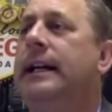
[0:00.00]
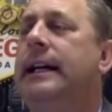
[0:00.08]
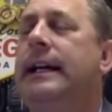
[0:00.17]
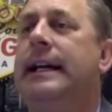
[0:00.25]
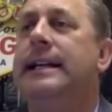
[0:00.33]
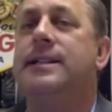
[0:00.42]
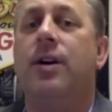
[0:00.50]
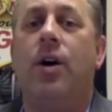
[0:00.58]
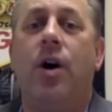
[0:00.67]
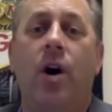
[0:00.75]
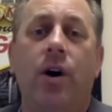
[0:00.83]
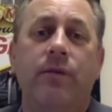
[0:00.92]
is the
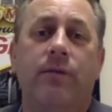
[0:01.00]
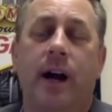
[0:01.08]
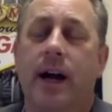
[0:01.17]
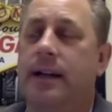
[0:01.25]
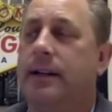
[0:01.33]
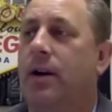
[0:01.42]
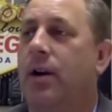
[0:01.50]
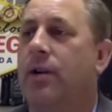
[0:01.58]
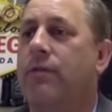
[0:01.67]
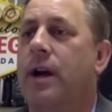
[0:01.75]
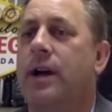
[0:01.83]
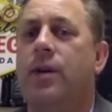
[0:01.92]
Hard
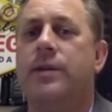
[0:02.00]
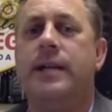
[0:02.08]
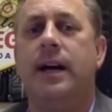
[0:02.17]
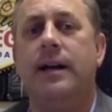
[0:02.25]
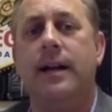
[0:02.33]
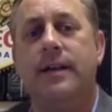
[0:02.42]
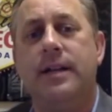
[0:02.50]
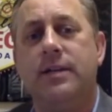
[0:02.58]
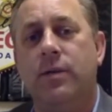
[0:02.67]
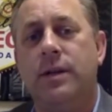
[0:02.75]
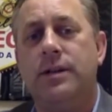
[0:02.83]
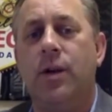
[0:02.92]
Rock Hotel. Now, this
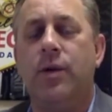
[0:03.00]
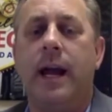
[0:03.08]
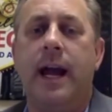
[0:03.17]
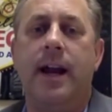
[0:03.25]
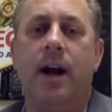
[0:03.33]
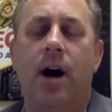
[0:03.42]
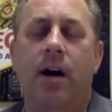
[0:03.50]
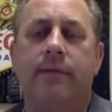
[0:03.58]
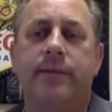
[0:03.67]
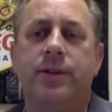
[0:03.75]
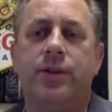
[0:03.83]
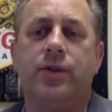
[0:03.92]
one is located off
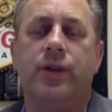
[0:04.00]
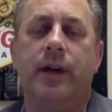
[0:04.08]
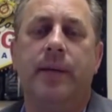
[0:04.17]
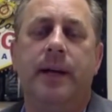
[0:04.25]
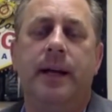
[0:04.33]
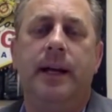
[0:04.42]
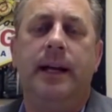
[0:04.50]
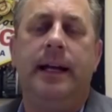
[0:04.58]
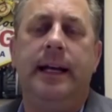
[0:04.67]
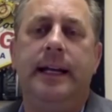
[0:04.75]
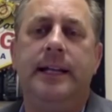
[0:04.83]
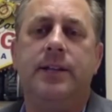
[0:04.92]
the Strip.
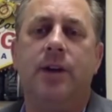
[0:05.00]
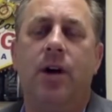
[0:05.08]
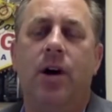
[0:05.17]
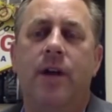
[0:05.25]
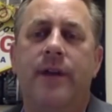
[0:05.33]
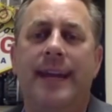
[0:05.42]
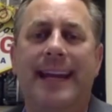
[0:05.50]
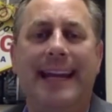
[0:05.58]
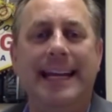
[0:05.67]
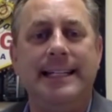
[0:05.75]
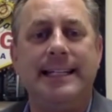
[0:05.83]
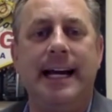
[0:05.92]
It is on the
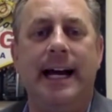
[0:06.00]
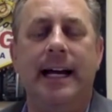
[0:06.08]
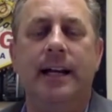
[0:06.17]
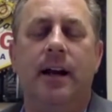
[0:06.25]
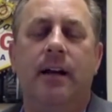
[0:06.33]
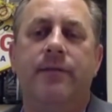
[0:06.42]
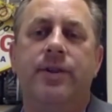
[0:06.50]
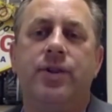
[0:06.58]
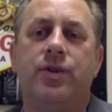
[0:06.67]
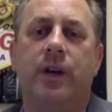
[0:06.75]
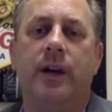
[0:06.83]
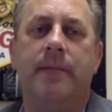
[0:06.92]
east side of the
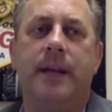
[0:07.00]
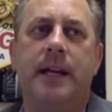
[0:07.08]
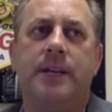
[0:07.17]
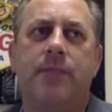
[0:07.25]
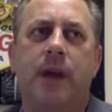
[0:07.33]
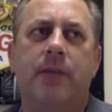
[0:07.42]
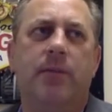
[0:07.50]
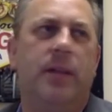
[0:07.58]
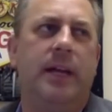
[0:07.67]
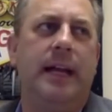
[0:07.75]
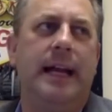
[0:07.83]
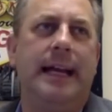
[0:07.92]
Strip, and it's
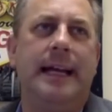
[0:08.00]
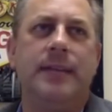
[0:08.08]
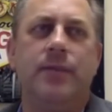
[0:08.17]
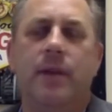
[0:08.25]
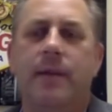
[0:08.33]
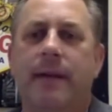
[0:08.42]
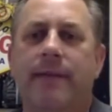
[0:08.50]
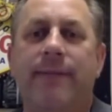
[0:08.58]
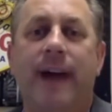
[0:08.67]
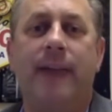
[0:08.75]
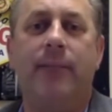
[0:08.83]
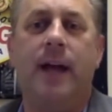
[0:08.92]
probably, I guess, about
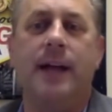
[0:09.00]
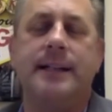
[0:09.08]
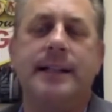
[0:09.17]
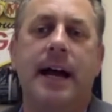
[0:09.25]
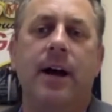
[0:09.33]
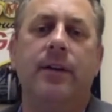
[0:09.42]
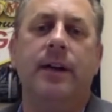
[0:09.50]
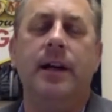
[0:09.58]
5 blocks down,